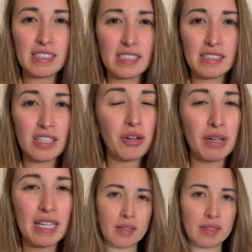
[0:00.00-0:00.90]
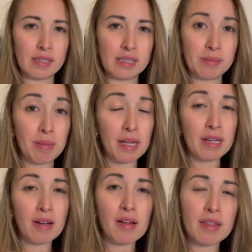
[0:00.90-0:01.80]
know it.
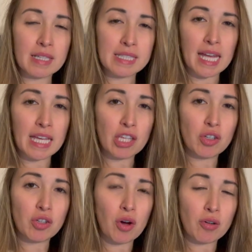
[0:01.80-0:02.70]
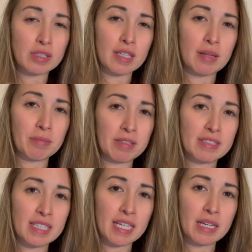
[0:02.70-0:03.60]
Depending on the day you go to the
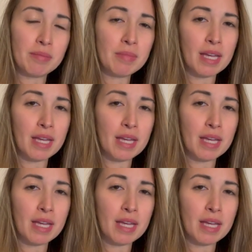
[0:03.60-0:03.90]
museum,